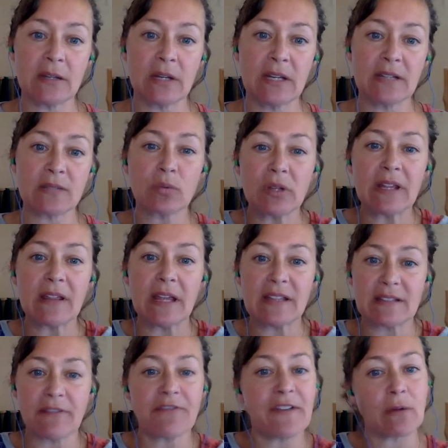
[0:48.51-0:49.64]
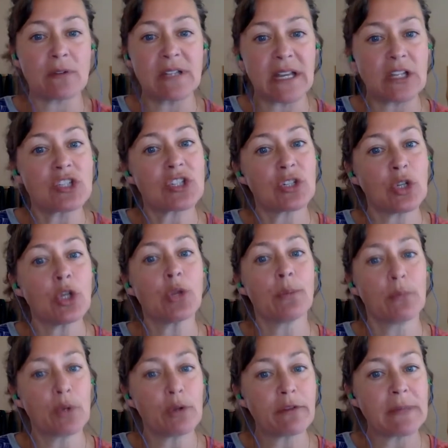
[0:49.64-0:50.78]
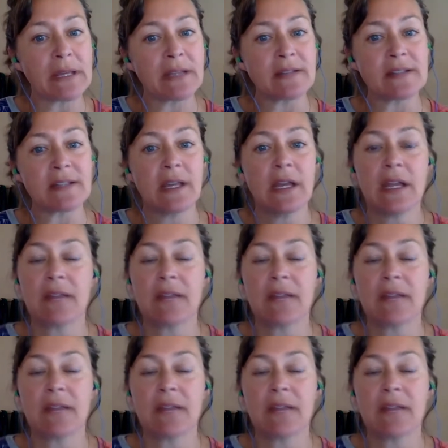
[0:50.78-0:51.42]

It, it is really it's a foundational movement.